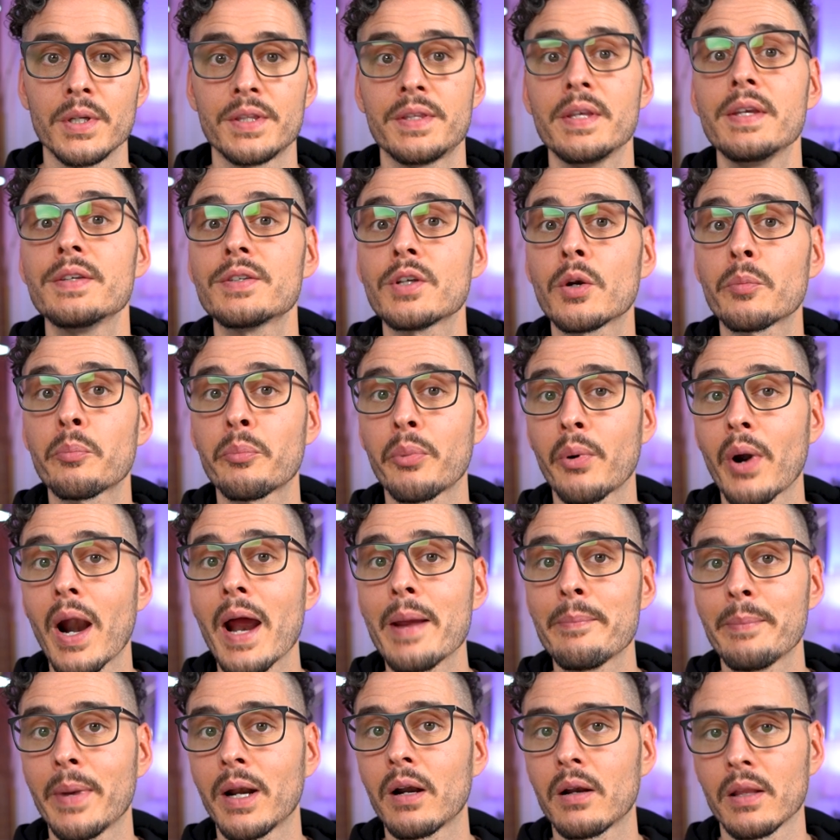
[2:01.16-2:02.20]
But these are
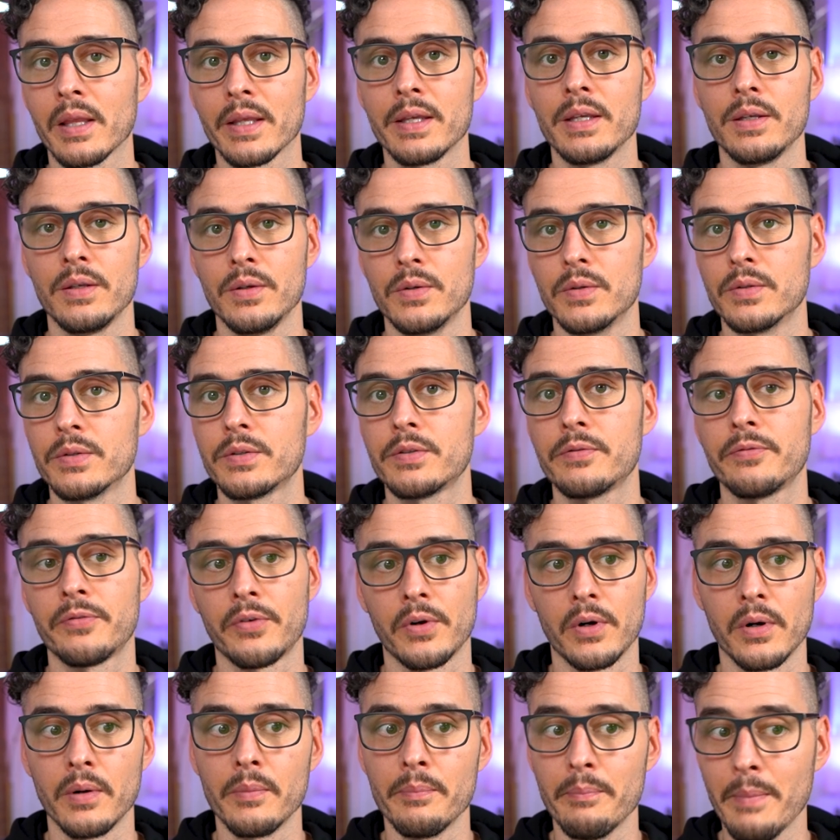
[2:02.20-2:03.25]
primarily used
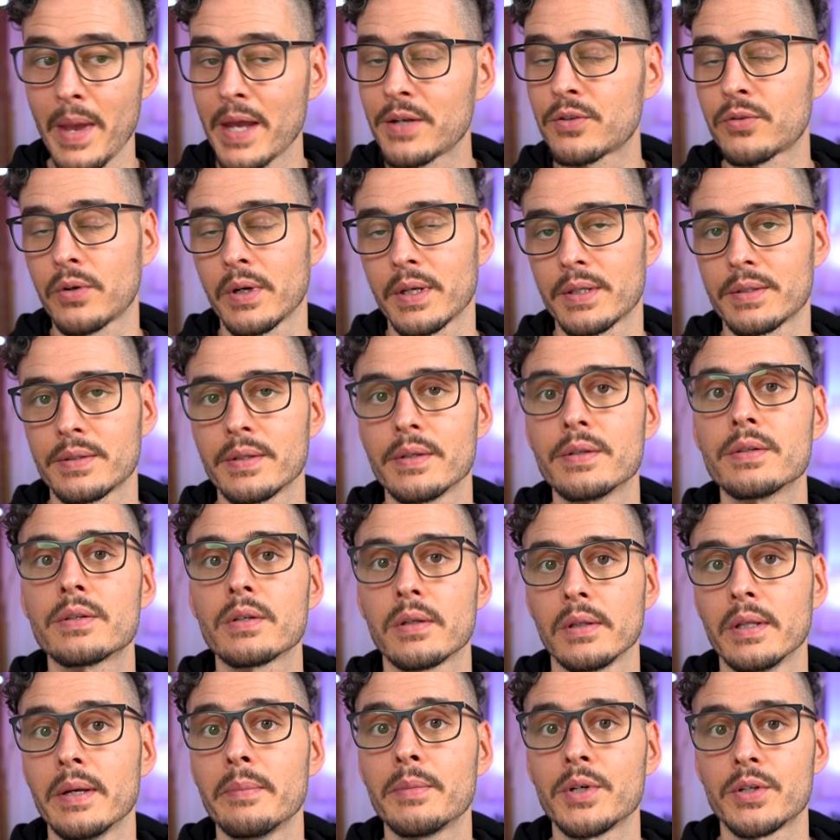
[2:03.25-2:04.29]
for metrics and
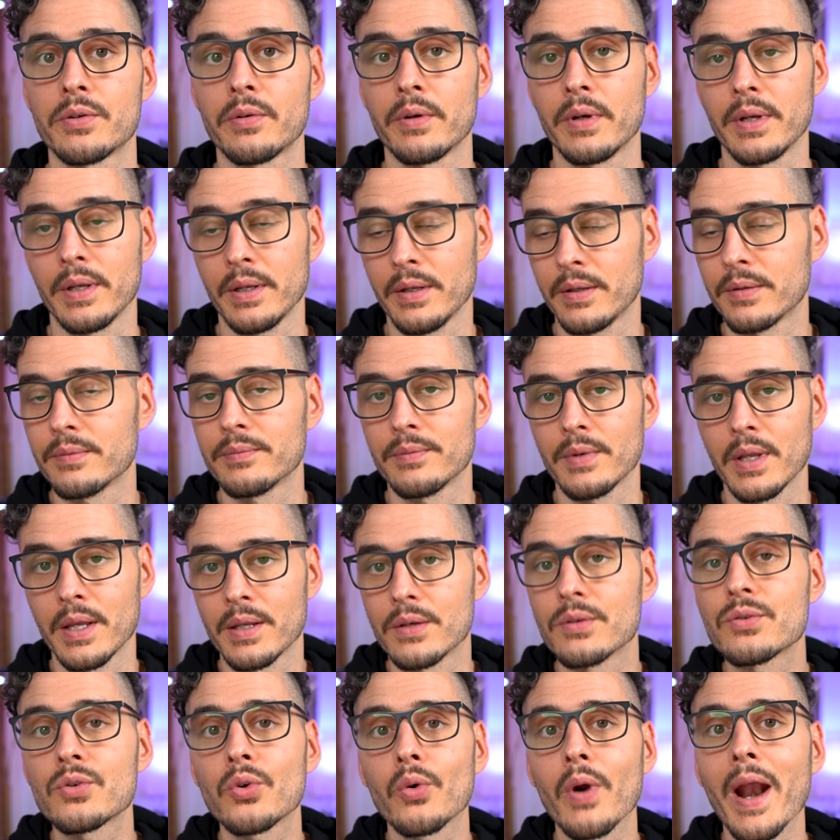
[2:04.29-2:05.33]
telemetry and,
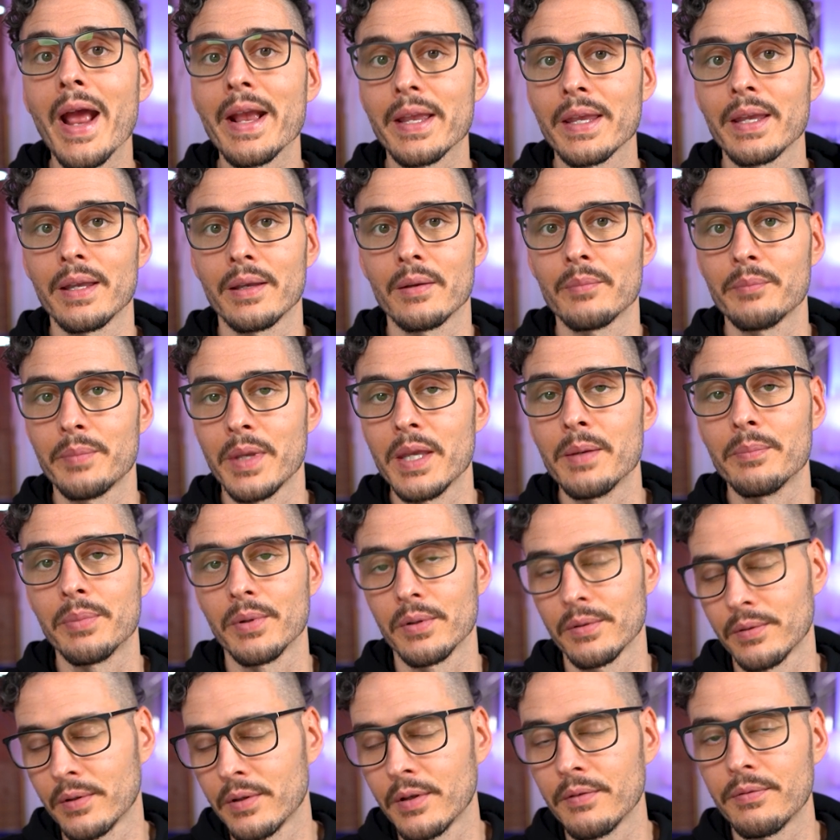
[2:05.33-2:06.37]
and tracking
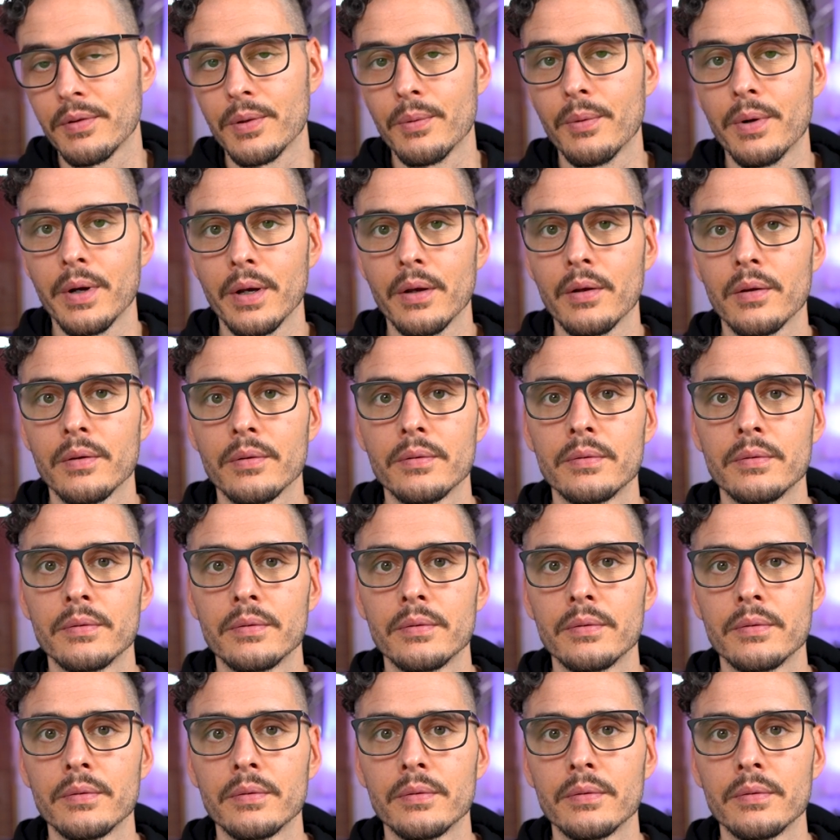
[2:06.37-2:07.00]
people, if you will.